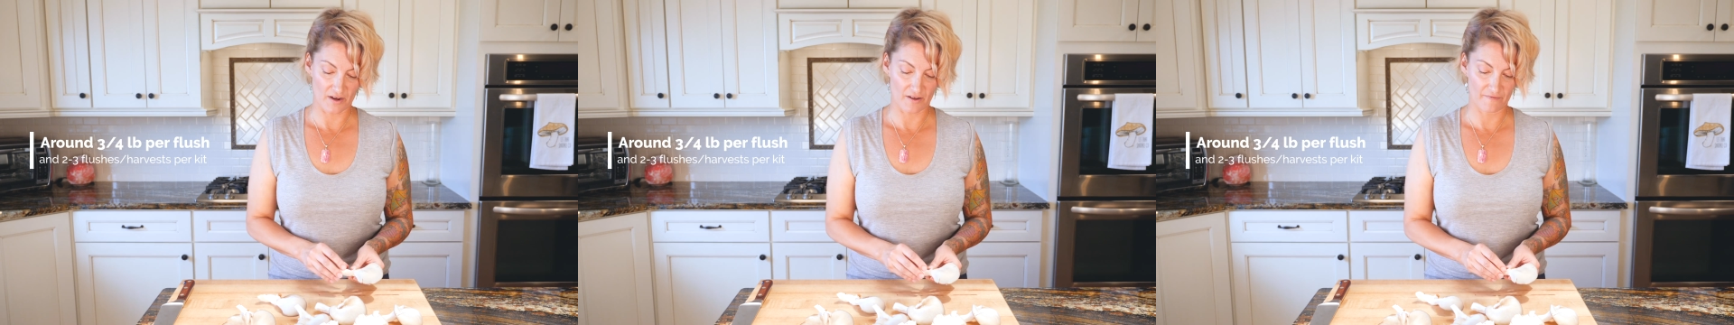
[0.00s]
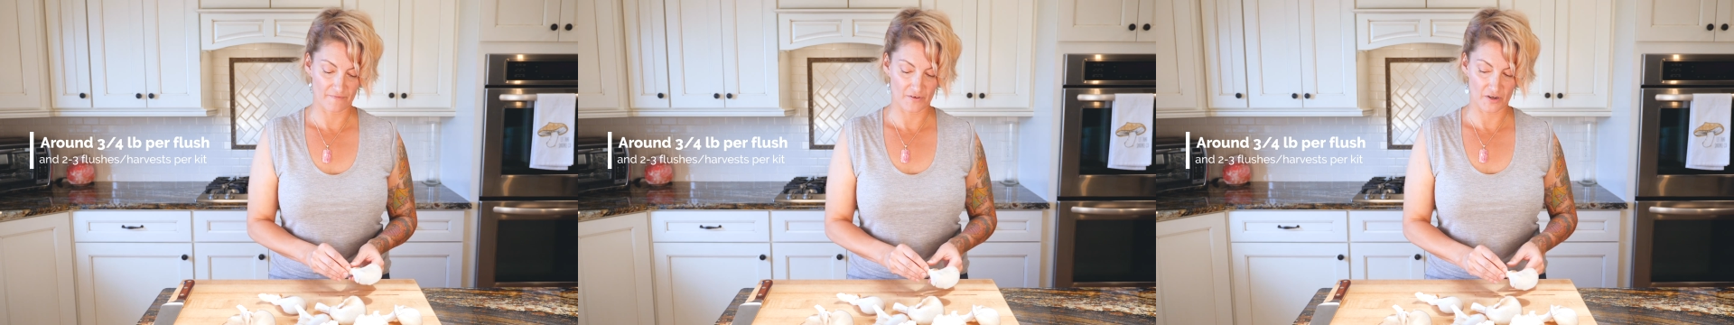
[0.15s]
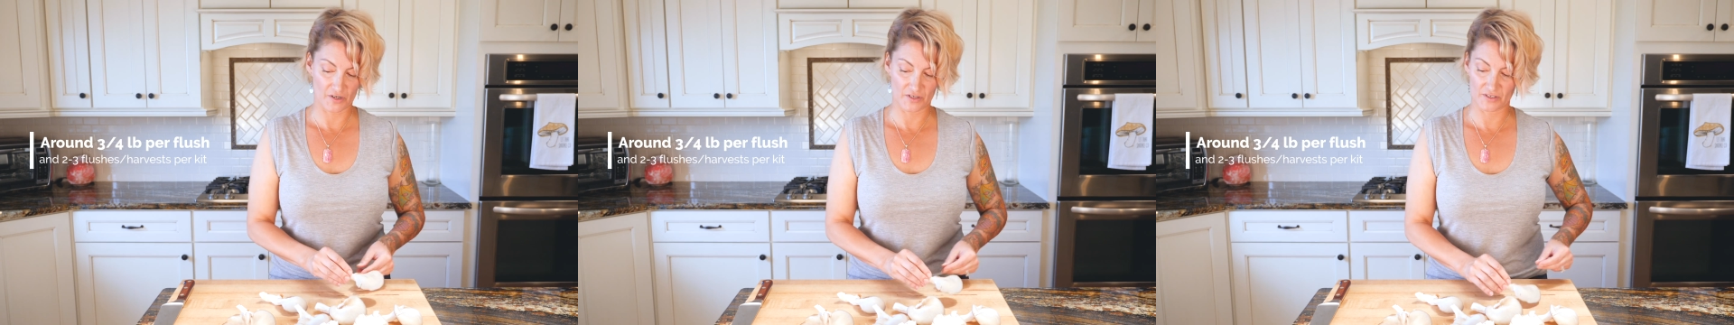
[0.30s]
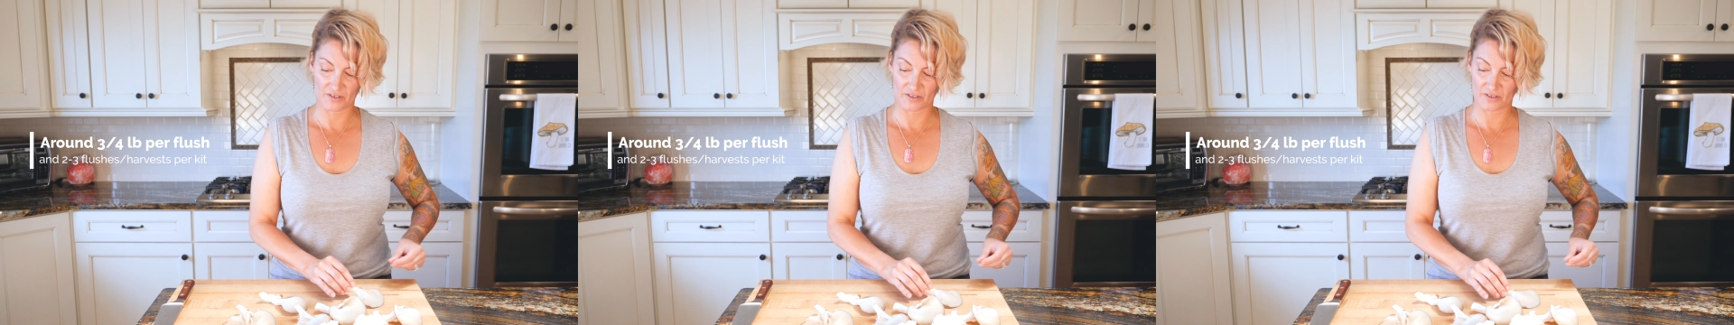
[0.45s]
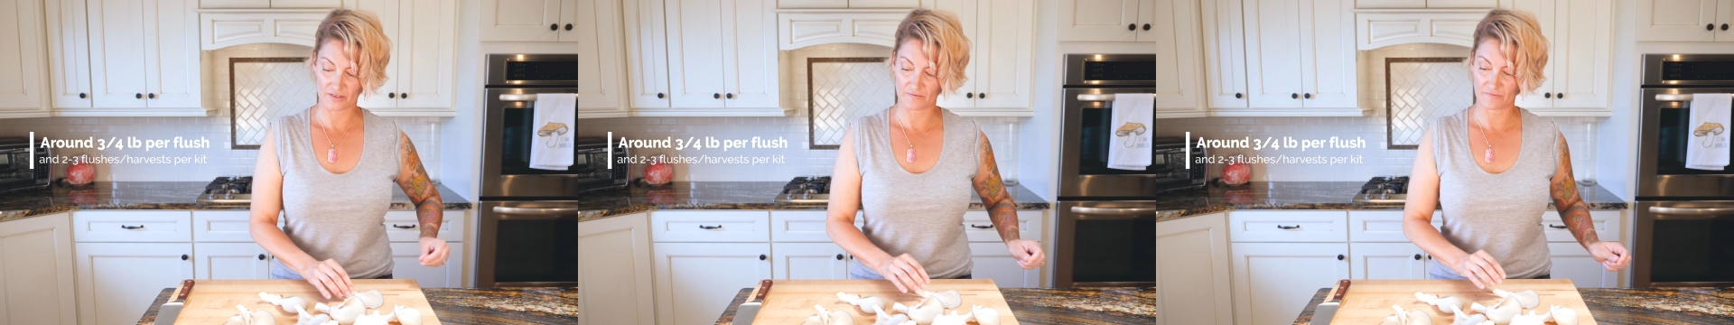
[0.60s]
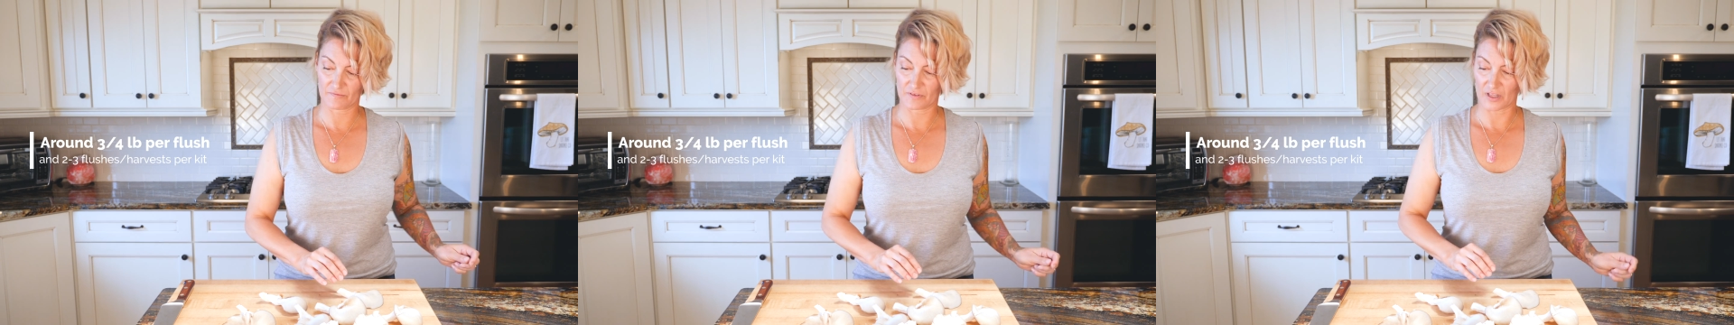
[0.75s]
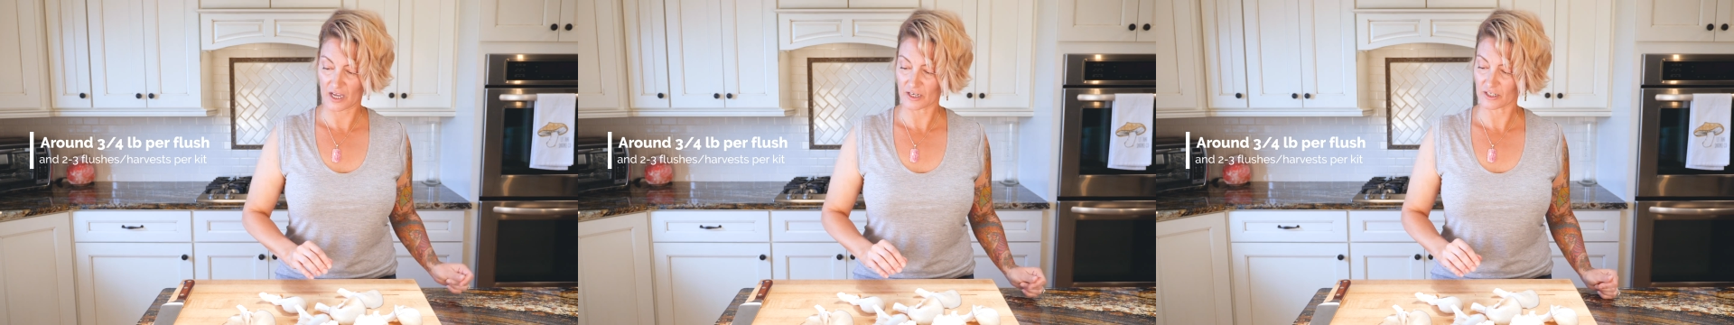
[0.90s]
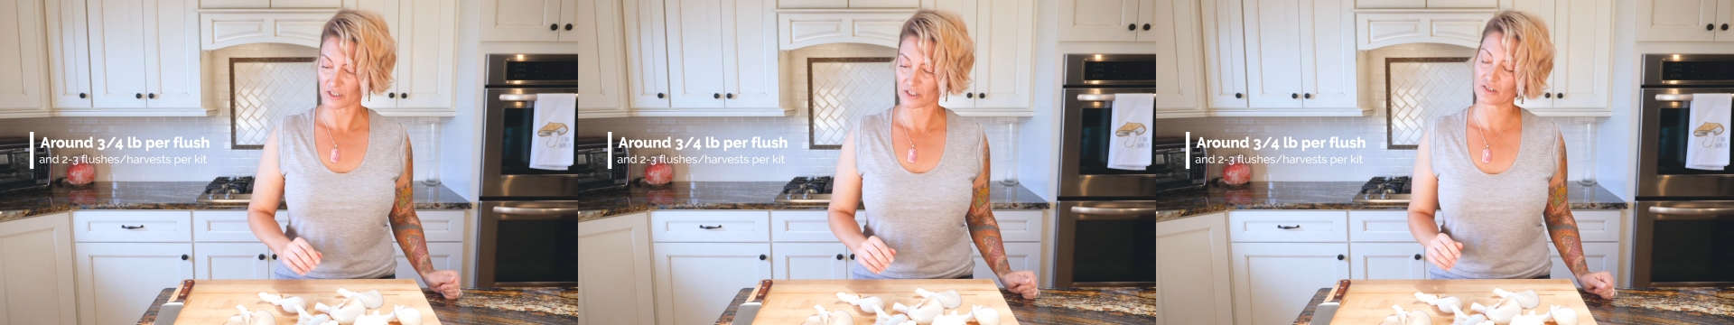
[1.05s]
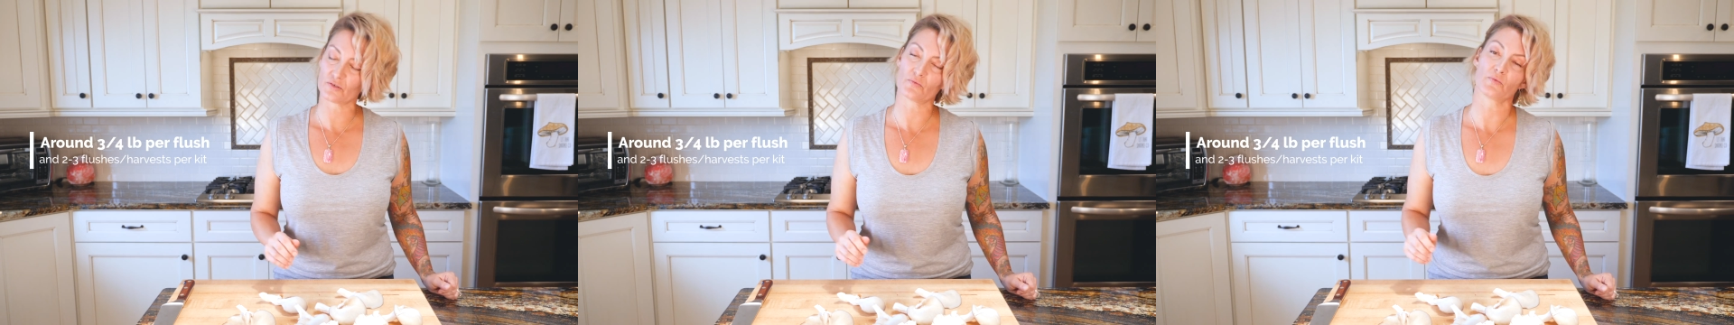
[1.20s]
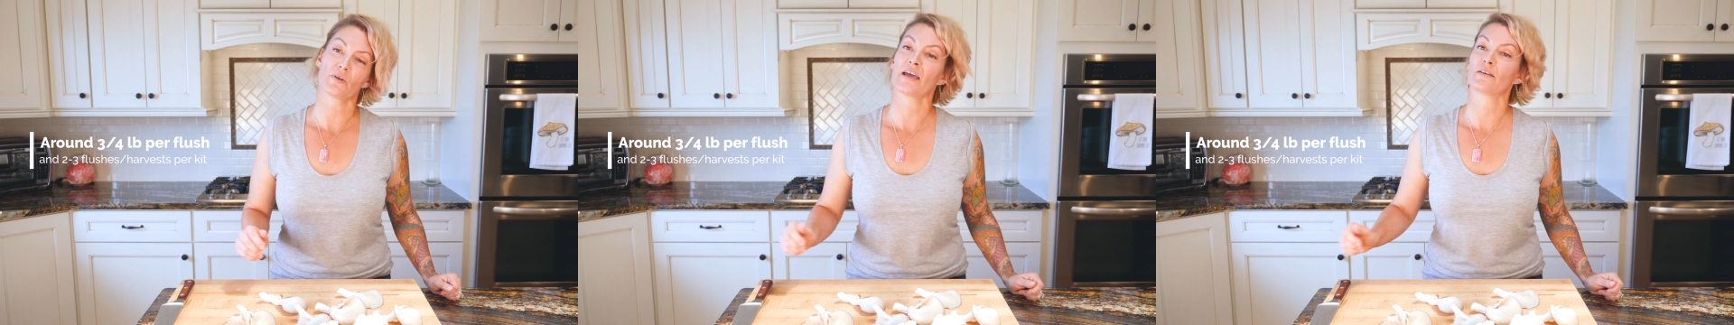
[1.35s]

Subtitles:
a first flush.